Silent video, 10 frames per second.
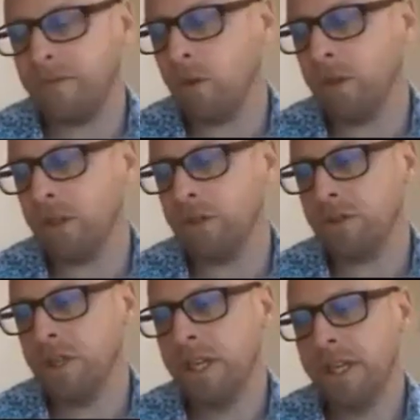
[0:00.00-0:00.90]
for
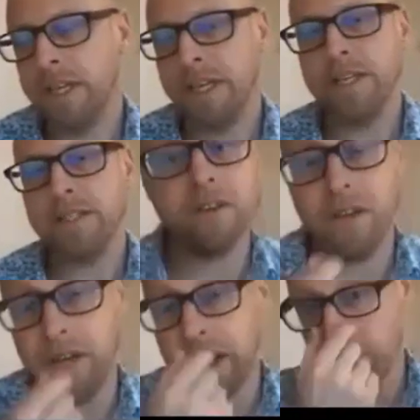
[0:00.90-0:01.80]
you is another